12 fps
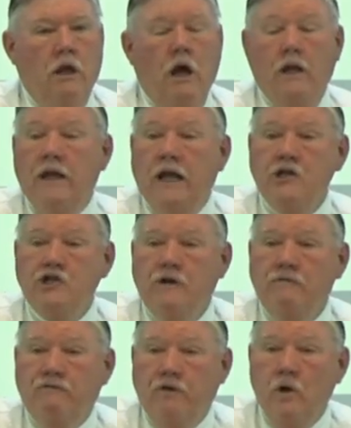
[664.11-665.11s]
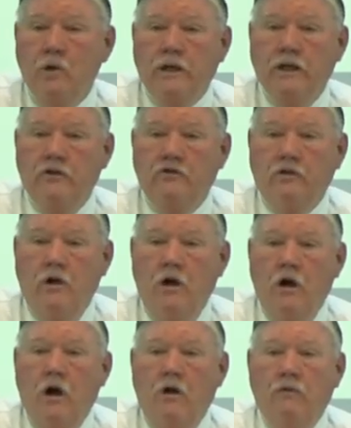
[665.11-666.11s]
A nation focused
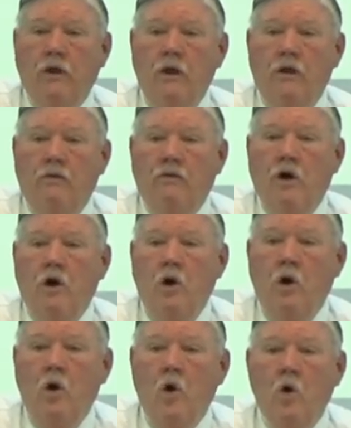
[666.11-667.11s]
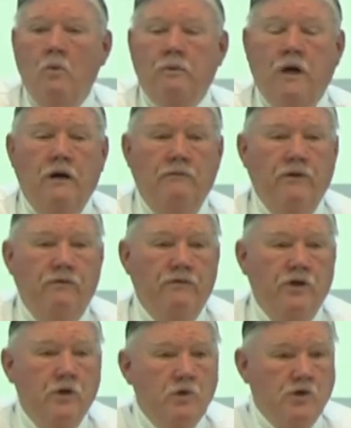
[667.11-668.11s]
on the hope of the
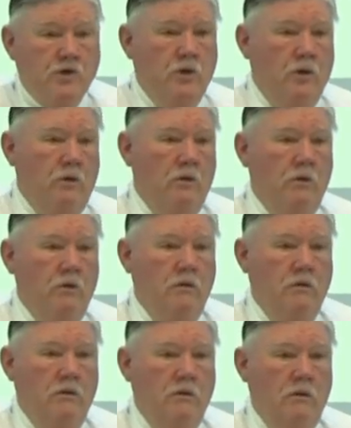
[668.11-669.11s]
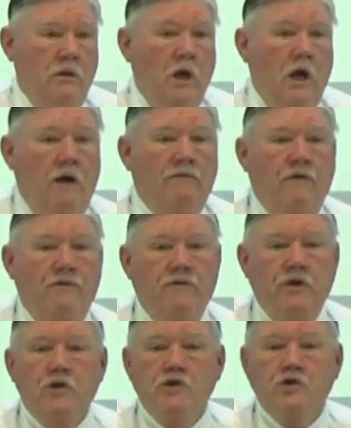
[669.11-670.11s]
future, of a
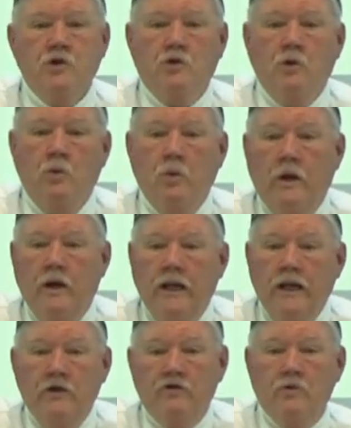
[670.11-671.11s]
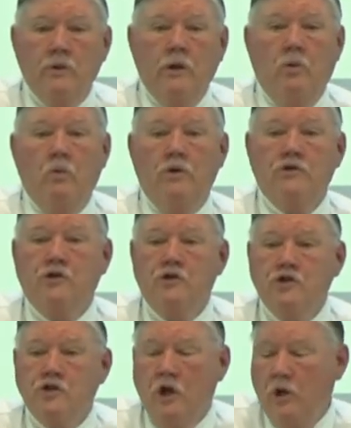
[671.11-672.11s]
future to where Israel was the
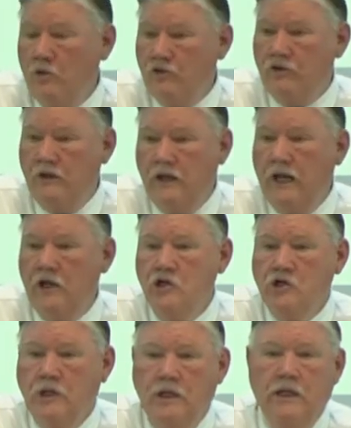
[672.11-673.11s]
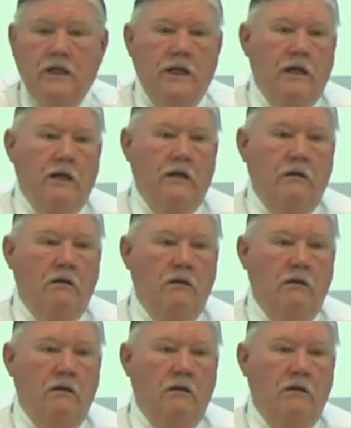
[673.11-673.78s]
chosen nation again,